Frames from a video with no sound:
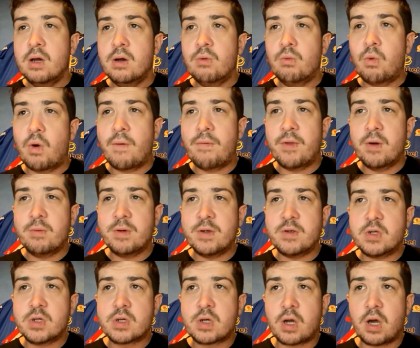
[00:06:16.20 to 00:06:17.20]
one that we've
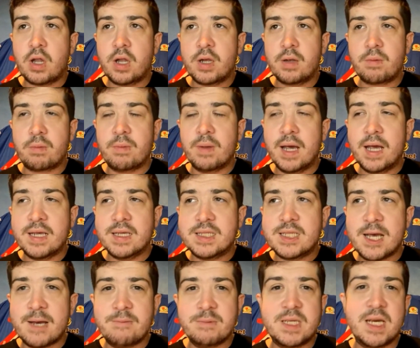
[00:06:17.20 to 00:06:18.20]
just got to
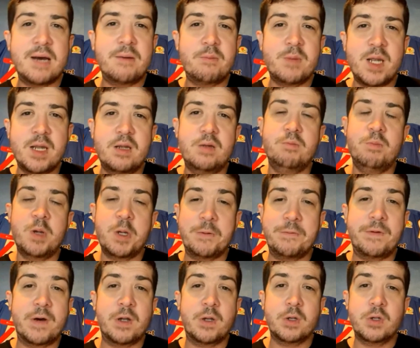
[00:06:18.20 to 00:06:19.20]
accept happening and
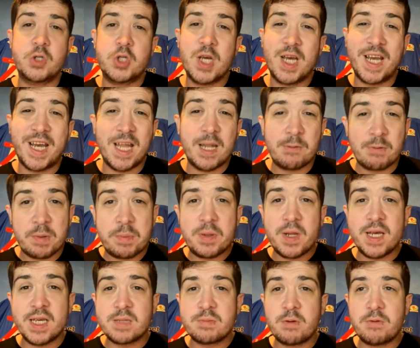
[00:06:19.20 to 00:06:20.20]
move on and try and get a
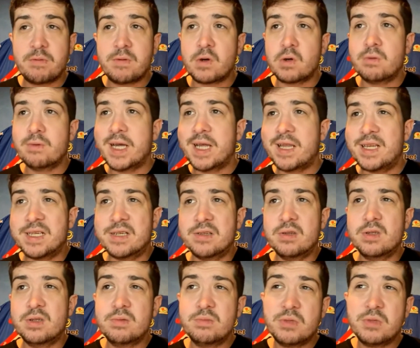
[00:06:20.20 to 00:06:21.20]
replacement for really,
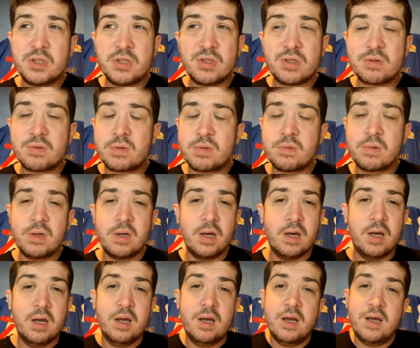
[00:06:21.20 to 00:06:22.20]
and just
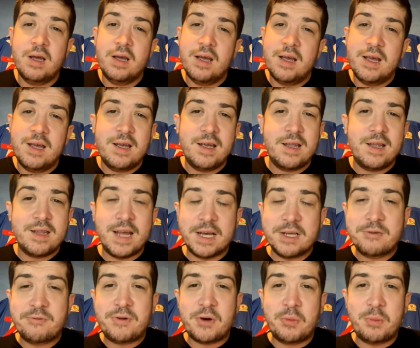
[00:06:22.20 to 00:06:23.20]

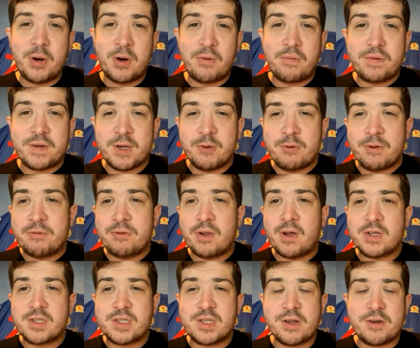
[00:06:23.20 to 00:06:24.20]
that's football for you. We've
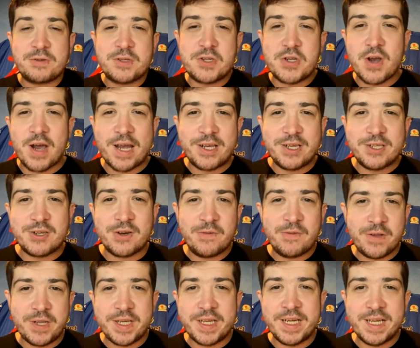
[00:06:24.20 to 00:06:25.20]
lost enough strikers
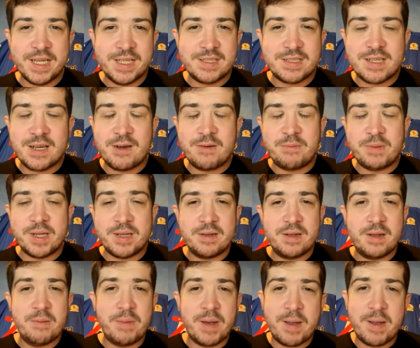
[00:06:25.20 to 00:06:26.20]
over the years that have
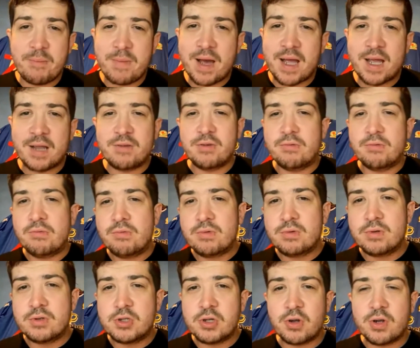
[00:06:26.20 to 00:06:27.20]
been the main man.
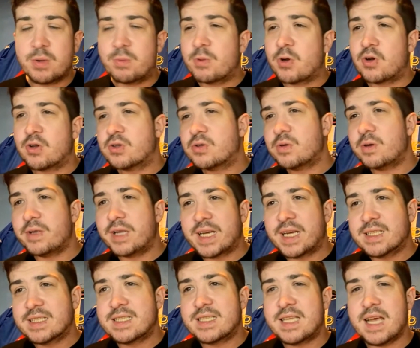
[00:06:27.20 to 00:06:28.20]
Jordan Rhodes, Rudy
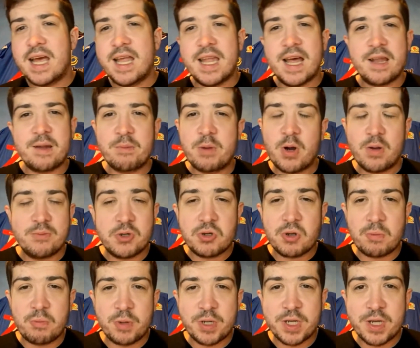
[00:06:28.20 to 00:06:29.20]
Gestede, Adam
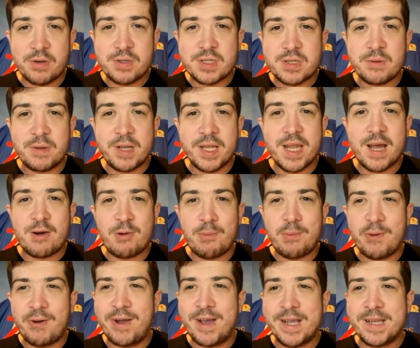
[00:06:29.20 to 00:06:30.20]
Armstrong, we're used to it now,
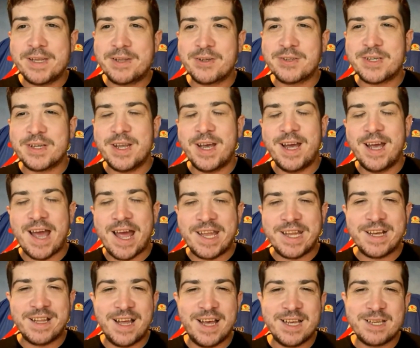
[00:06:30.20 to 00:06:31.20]
but it doesn't hurt
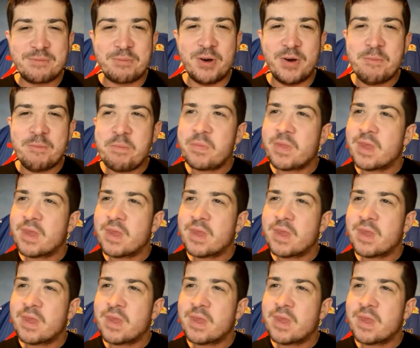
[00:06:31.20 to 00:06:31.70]
any less. But